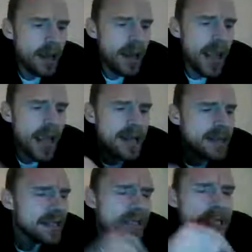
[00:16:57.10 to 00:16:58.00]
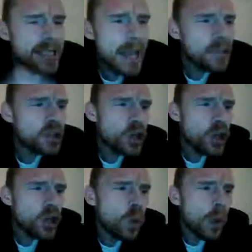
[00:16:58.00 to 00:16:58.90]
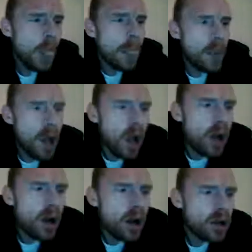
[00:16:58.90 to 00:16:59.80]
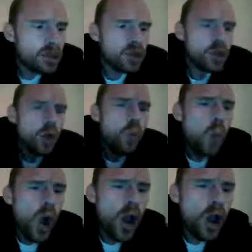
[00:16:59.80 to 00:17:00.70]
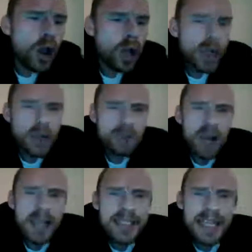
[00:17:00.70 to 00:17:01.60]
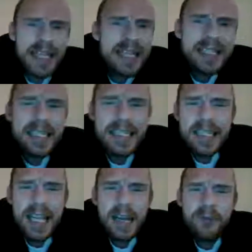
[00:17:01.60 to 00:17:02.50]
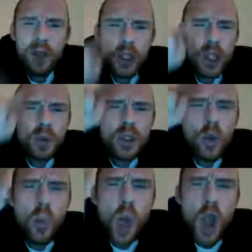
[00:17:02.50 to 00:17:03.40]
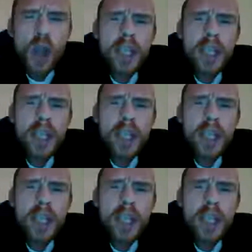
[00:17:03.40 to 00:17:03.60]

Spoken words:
it is a sin to work, right? It is a sin for you to work